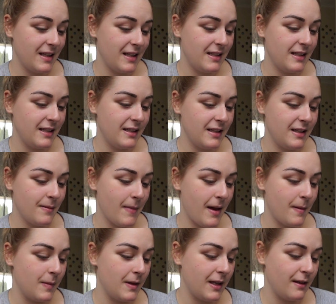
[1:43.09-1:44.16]
This is the
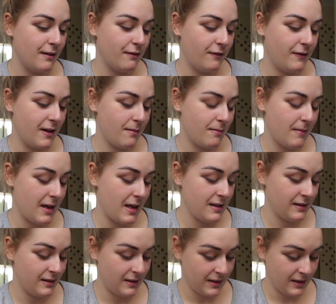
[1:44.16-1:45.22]
Maybelline Fit Me.
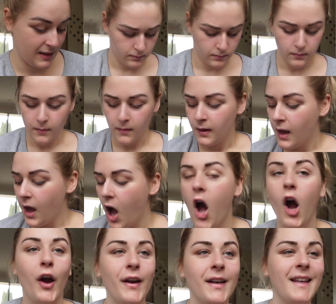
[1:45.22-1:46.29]

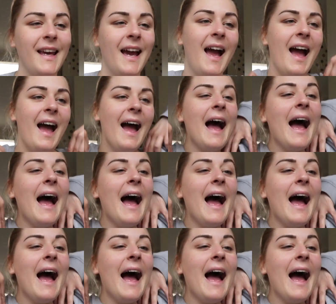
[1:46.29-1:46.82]
Okay,